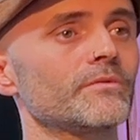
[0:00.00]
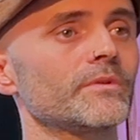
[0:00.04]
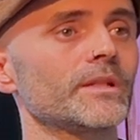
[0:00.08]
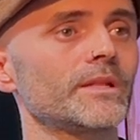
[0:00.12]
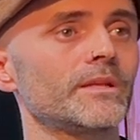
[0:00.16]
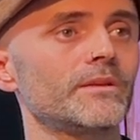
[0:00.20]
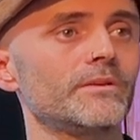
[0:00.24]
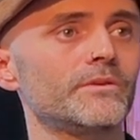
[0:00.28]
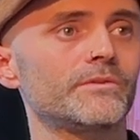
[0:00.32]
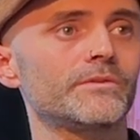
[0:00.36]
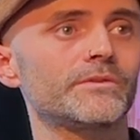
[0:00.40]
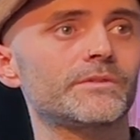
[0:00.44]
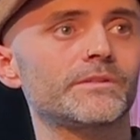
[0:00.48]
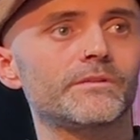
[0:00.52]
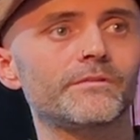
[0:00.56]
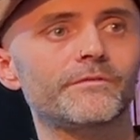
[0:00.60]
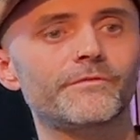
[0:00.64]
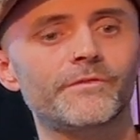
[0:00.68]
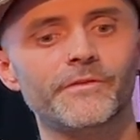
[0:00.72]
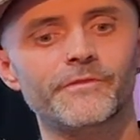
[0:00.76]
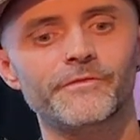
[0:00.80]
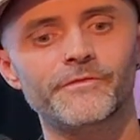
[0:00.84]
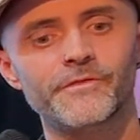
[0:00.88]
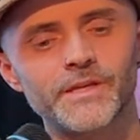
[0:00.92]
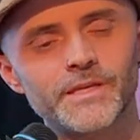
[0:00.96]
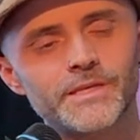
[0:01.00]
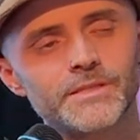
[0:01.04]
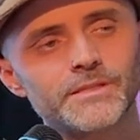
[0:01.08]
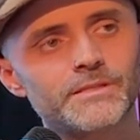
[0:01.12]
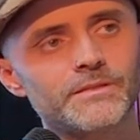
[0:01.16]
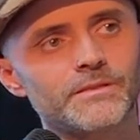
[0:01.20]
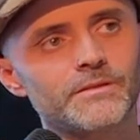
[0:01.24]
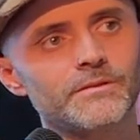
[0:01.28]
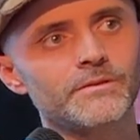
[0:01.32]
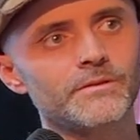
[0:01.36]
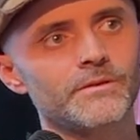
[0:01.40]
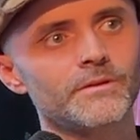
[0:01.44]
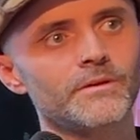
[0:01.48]
really used it for
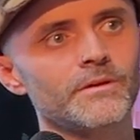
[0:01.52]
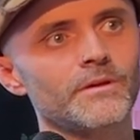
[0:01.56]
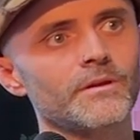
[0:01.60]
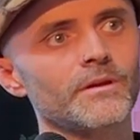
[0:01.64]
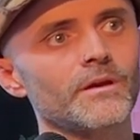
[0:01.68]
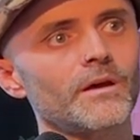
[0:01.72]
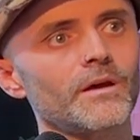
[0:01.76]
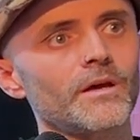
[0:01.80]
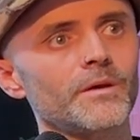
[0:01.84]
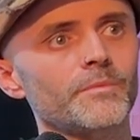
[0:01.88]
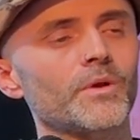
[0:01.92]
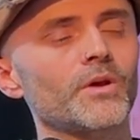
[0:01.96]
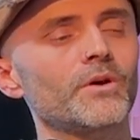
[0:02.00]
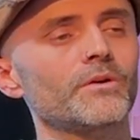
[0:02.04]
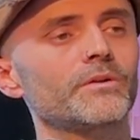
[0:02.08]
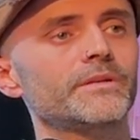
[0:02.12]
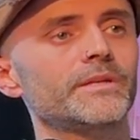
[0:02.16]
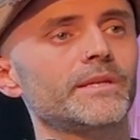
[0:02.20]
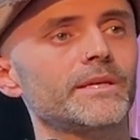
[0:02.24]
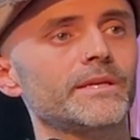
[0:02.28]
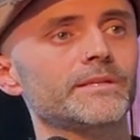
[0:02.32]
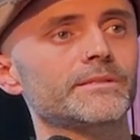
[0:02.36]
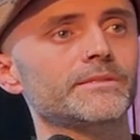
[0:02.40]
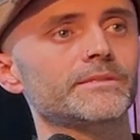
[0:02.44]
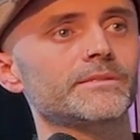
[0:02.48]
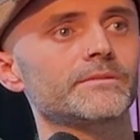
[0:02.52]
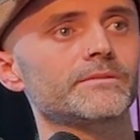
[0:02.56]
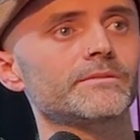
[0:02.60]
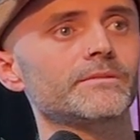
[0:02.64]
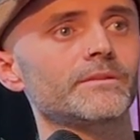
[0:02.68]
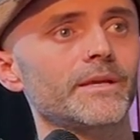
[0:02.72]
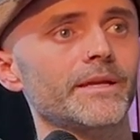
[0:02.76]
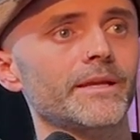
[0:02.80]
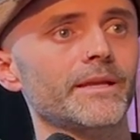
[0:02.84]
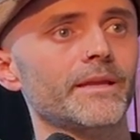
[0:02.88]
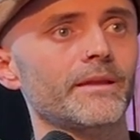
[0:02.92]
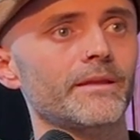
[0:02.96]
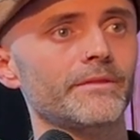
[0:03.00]
fixed contexts
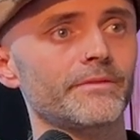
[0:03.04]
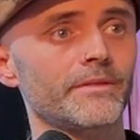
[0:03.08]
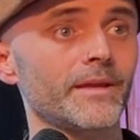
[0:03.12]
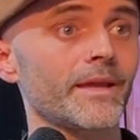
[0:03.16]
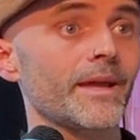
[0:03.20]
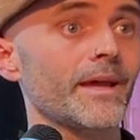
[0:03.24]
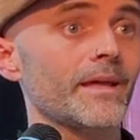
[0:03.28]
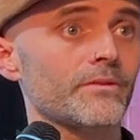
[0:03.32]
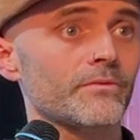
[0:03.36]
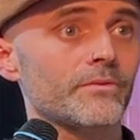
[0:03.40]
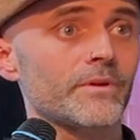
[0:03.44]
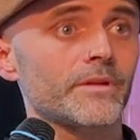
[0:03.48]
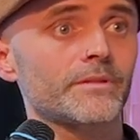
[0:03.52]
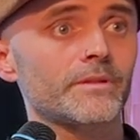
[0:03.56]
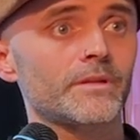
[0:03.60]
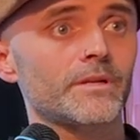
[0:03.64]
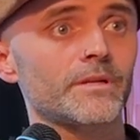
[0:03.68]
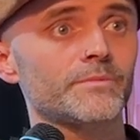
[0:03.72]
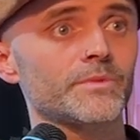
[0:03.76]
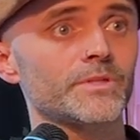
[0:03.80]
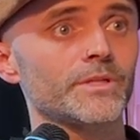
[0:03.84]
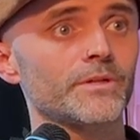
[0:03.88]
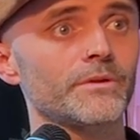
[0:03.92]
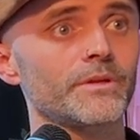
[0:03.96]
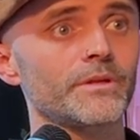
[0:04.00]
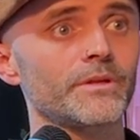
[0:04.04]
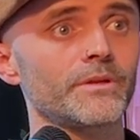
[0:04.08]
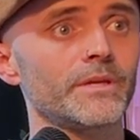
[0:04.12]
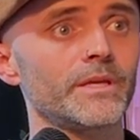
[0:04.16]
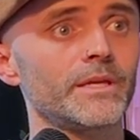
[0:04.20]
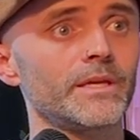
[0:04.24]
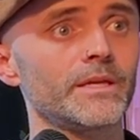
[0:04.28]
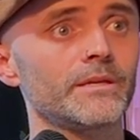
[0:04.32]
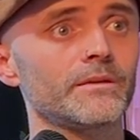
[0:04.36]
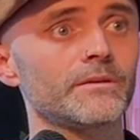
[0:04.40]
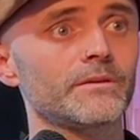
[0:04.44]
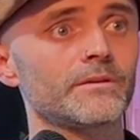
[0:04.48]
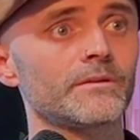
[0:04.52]
like the gathering that I'm showing you
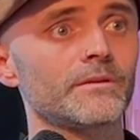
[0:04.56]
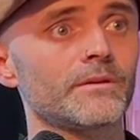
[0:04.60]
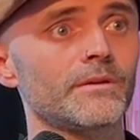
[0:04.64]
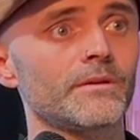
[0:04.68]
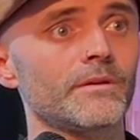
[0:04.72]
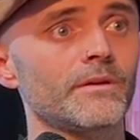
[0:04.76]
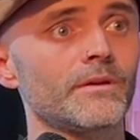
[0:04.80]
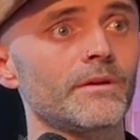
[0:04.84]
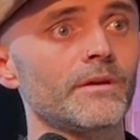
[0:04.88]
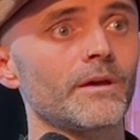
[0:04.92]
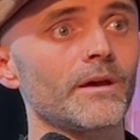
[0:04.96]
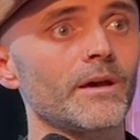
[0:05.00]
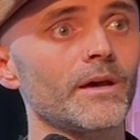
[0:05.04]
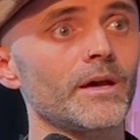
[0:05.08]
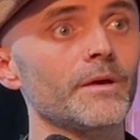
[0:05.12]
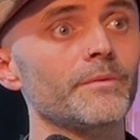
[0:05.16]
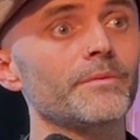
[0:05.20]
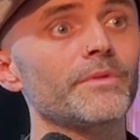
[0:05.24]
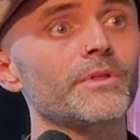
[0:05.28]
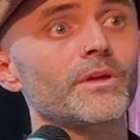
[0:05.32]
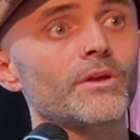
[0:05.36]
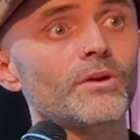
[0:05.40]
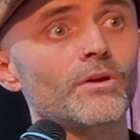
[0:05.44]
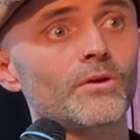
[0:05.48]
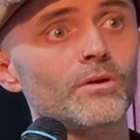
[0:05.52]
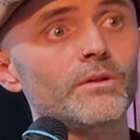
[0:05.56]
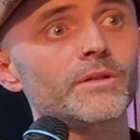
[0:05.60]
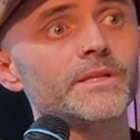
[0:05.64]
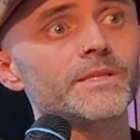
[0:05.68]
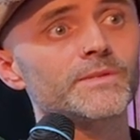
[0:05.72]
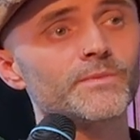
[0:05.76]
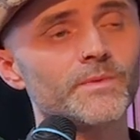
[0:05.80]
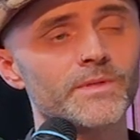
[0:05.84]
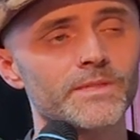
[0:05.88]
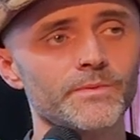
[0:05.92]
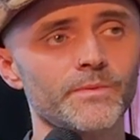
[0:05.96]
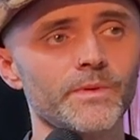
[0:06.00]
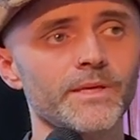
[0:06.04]
here. The goal
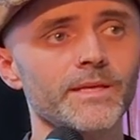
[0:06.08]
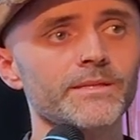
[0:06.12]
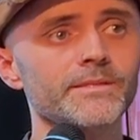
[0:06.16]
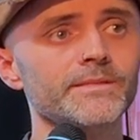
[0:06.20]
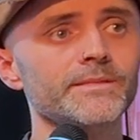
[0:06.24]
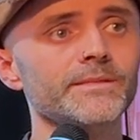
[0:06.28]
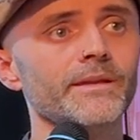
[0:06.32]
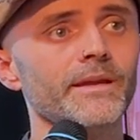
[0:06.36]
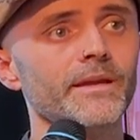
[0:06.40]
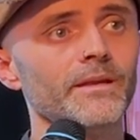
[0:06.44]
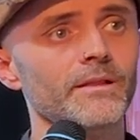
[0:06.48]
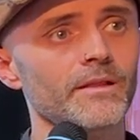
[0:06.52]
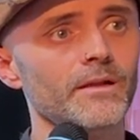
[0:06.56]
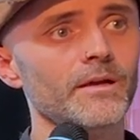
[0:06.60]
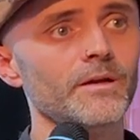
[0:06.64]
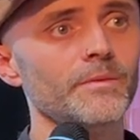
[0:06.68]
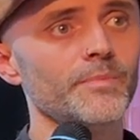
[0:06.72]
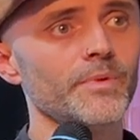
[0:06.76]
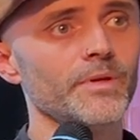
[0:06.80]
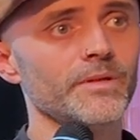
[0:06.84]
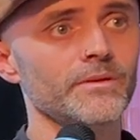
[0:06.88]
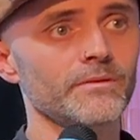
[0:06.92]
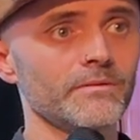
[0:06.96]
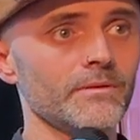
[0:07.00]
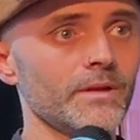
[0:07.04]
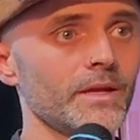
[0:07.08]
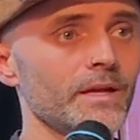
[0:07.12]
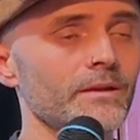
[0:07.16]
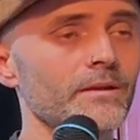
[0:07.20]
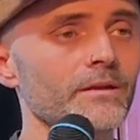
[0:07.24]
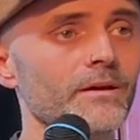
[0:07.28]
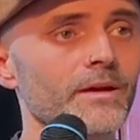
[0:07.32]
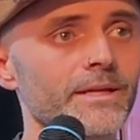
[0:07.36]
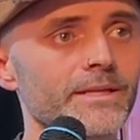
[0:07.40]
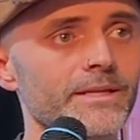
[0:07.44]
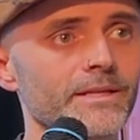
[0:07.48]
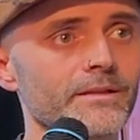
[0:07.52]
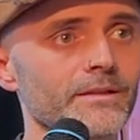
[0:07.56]
is once we can scale up and
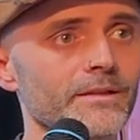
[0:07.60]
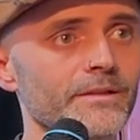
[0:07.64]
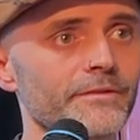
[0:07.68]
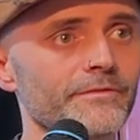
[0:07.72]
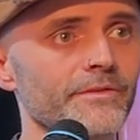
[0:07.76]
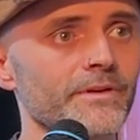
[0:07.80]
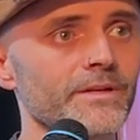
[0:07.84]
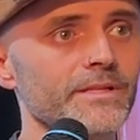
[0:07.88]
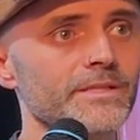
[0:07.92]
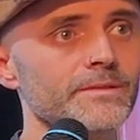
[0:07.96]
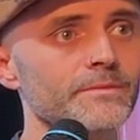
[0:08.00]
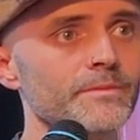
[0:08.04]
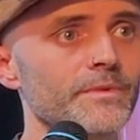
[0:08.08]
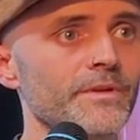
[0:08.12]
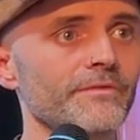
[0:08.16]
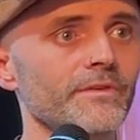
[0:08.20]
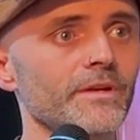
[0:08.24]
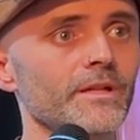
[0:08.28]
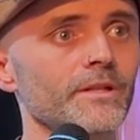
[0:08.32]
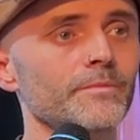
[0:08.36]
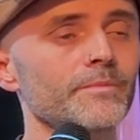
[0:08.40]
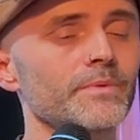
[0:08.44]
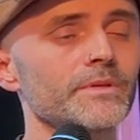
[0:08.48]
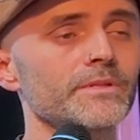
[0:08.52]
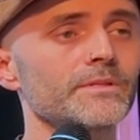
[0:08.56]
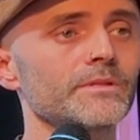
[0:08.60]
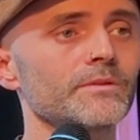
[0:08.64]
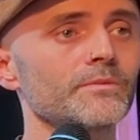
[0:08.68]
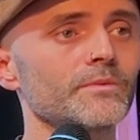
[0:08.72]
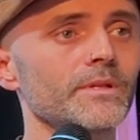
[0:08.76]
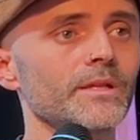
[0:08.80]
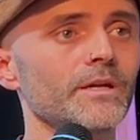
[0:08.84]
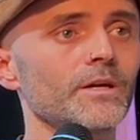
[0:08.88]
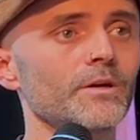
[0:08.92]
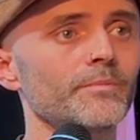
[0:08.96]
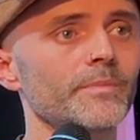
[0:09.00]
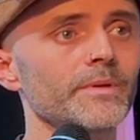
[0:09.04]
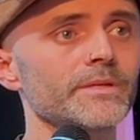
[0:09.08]
ideally find some developers that will
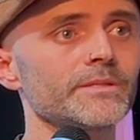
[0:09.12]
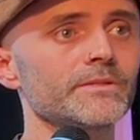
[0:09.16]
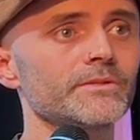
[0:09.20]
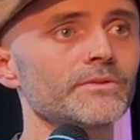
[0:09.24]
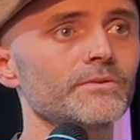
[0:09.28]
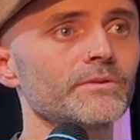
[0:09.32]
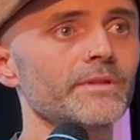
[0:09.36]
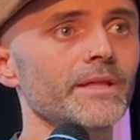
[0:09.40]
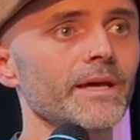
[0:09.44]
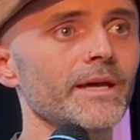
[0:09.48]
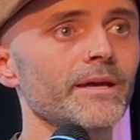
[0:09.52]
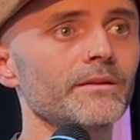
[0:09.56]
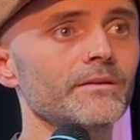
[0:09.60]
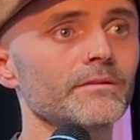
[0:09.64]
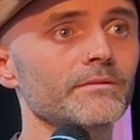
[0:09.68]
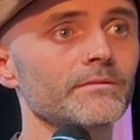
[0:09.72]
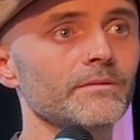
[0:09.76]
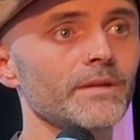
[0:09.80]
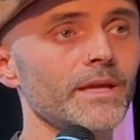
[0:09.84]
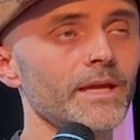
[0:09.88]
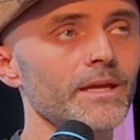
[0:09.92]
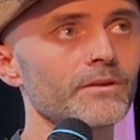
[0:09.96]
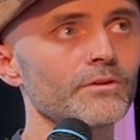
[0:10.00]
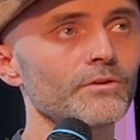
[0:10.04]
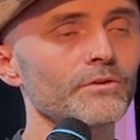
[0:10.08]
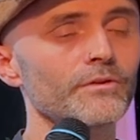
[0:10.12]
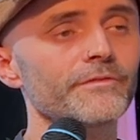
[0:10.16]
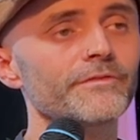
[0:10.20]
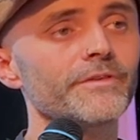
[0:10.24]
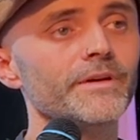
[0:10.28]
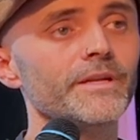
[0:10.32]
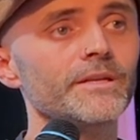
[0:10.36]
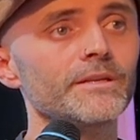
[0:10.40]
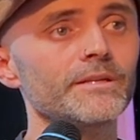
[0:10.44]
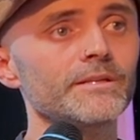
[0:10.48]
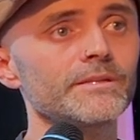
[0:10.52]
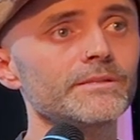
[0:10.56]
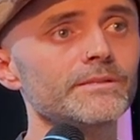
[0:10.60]
help us do that and or
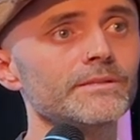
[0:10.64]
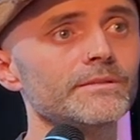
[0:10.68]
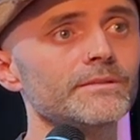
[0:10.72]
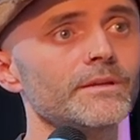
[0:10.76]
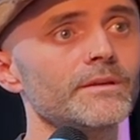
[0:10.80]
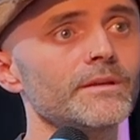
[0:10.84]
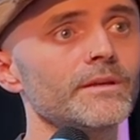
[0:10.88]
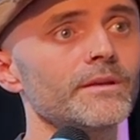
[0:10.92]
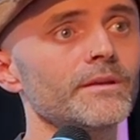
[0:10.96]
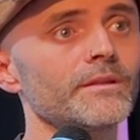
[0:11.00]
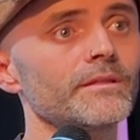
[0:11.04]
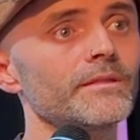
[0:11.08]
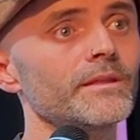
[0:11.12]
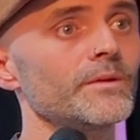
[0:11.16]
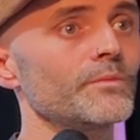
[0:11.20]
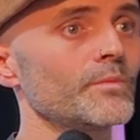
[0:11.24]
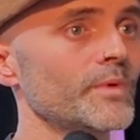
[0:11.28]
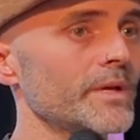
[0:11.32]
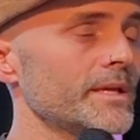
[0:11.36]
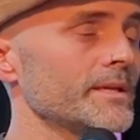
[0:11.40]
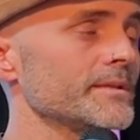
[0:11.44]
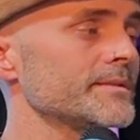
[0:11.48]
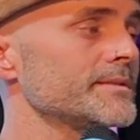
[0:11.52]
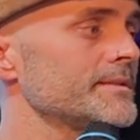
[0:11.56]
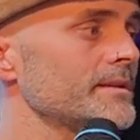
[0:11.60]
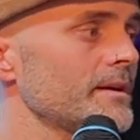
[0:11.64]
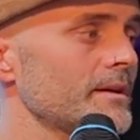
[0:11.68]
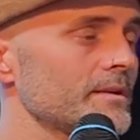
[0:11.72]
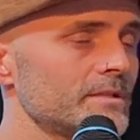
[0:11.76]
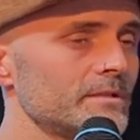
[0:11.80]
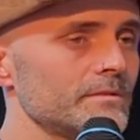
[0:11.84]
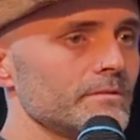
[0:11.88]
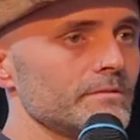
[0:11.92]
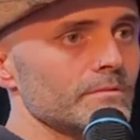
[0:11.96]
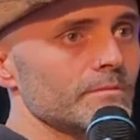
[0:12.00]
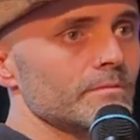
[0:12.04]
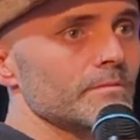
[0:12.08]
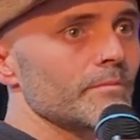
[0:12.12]
funders, then we can start
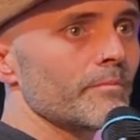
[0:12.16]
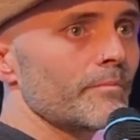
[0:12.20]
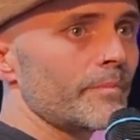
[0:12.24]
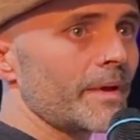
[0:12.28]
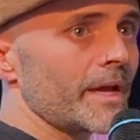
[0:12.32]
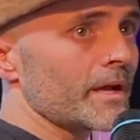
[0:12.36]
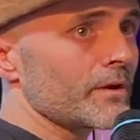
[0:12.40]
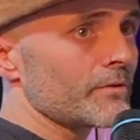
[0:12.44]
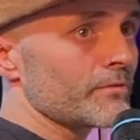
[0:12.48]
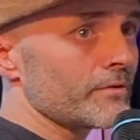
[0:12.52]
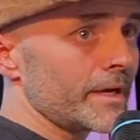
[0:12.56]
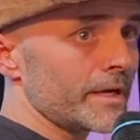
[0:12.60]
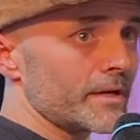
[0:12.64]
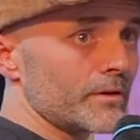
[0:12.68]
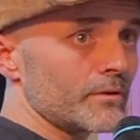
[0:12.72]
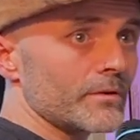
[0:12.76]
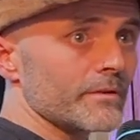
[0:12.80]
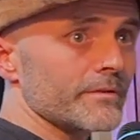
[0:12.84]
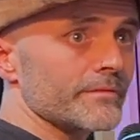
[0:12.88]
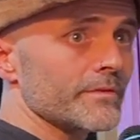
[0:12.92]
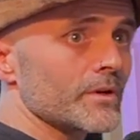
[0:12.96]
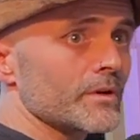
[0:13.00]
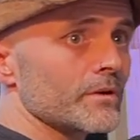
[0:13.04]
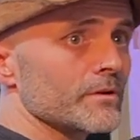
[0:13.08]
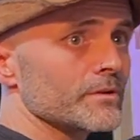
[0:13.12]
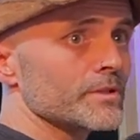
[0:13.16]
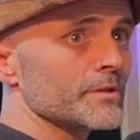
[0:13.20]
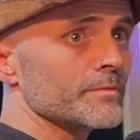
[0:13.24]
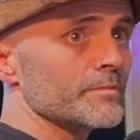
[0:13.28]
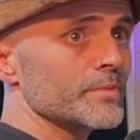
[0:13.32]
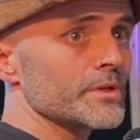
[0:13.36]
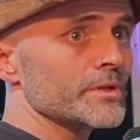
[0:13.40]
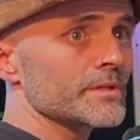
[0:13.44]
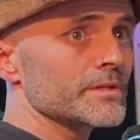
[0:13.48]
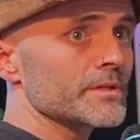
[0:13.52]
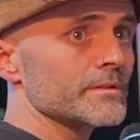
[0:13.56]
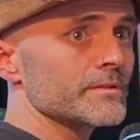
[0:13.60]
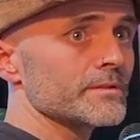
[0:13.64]
to back rate all of the
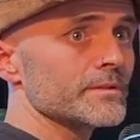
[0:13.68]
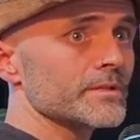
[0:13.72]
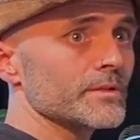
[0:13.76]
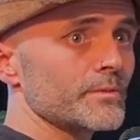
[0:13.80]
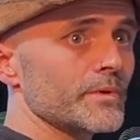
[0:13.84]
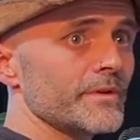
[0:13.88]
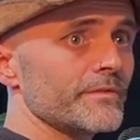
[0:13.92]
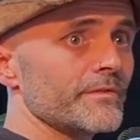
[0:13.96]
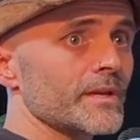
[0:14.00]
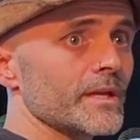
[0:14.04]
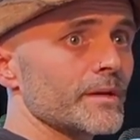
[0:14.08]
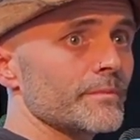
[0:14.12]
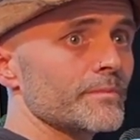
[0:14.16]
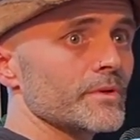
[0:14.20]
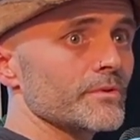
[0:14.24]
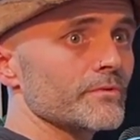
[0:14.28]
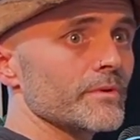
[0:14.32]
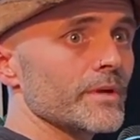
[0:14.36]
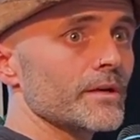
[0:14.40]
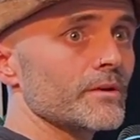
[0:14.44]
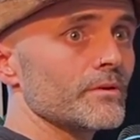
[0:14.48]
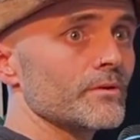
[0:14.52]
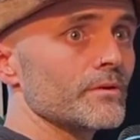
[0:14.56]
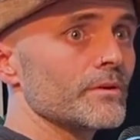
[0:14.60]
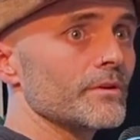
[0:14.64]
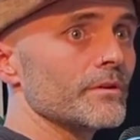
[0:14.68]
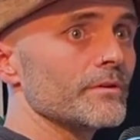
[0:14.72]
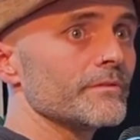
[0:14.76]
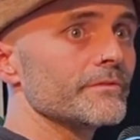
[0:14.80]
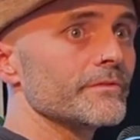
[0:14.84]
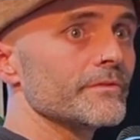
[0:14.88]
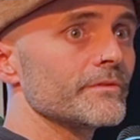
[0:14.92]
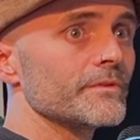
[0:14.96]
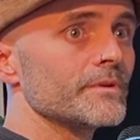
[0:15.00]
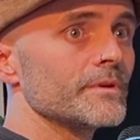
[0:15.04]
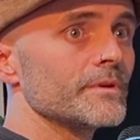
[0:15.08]
contributions that we've kept a record of.